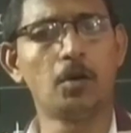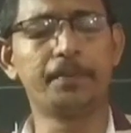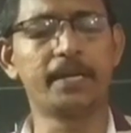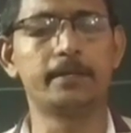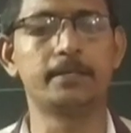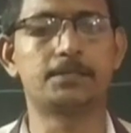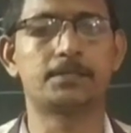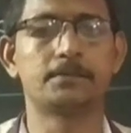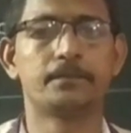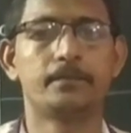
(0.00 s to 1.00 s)
it
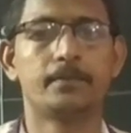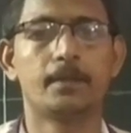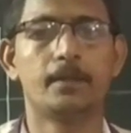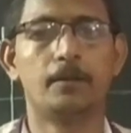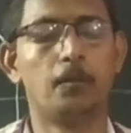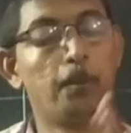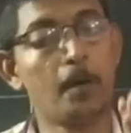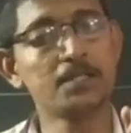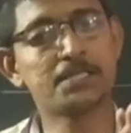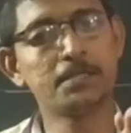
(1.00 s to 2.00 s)
is past.